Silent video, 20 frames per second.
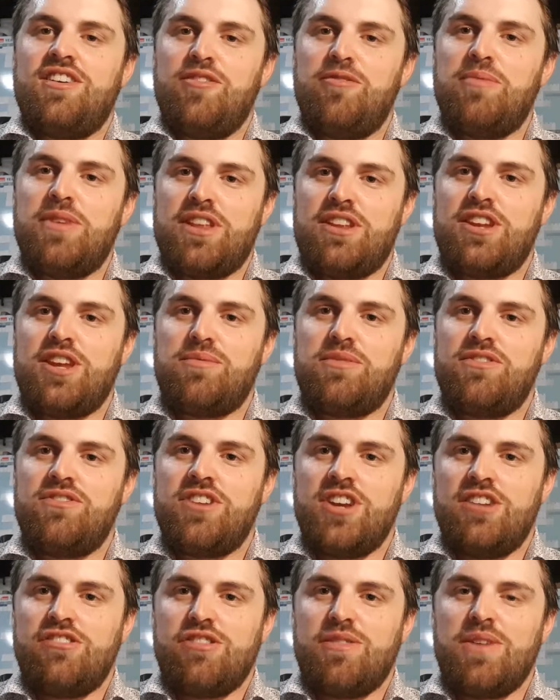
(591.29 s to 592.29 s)
maladaptive
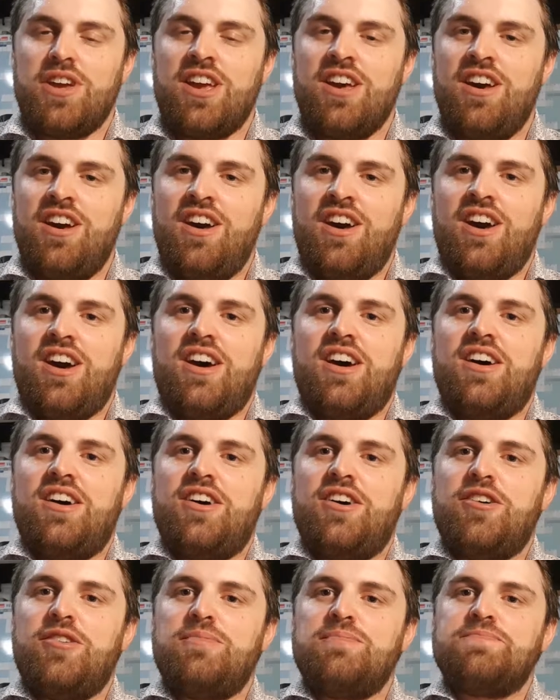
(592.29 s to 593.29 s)
daydreaming,
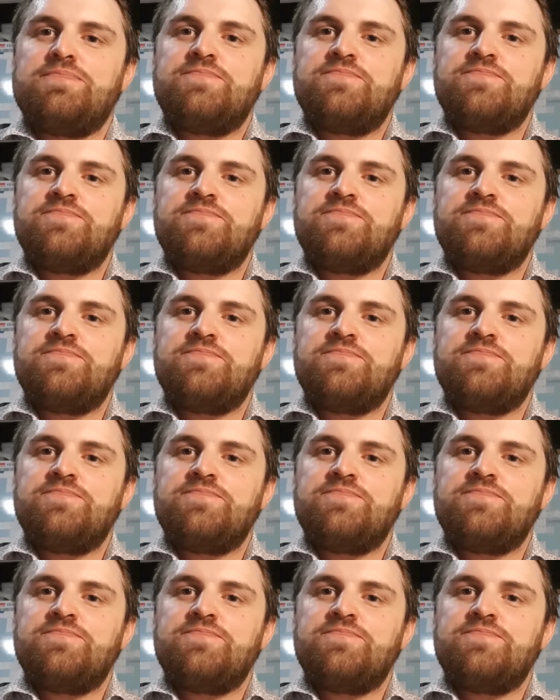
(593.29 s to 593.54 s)
and